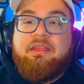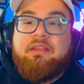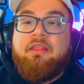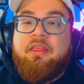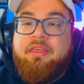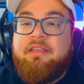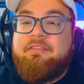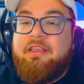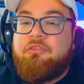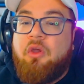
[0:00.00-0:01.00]

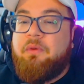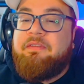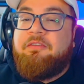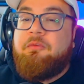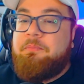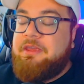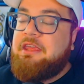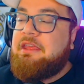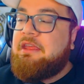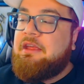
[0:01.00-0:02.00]
this is going to
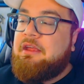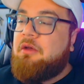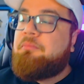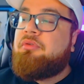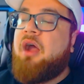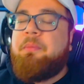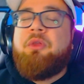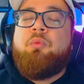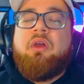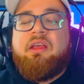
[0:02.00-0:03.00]
be
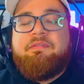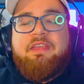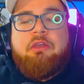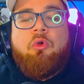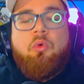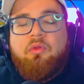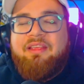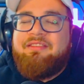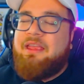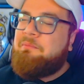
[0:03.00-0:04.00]
probably one of the
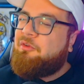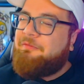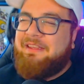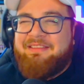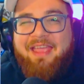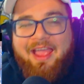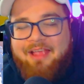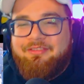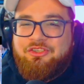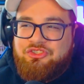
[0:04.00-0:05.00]
coolest and most
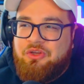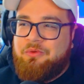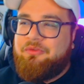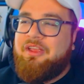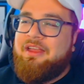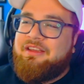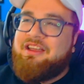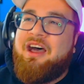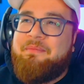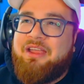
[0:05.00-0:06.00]
fantastic shows
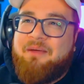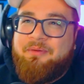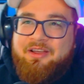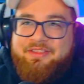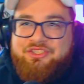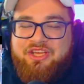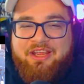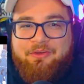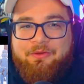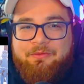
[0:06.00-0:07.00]
coming up on the
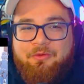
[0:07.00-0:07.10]
channel,